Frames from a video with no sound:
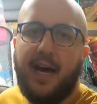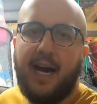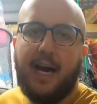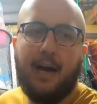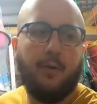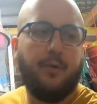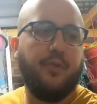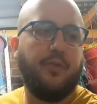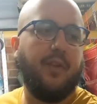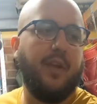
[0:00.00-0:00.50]
the
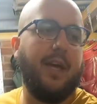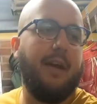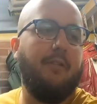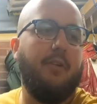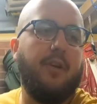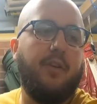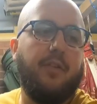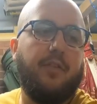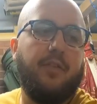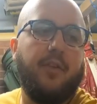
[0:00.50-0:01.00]
house
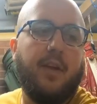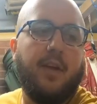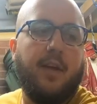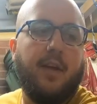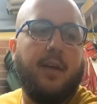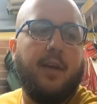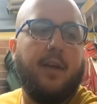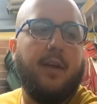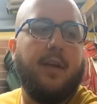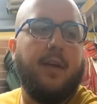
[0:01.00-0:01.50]
clearance.
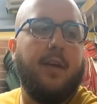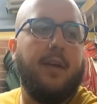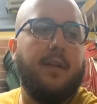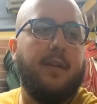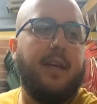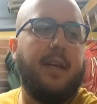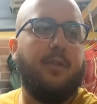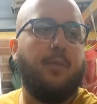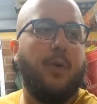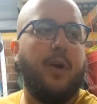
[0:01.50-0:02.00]

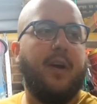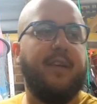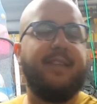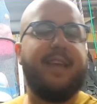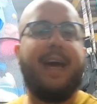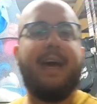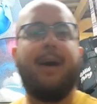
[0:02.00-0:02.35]
These worked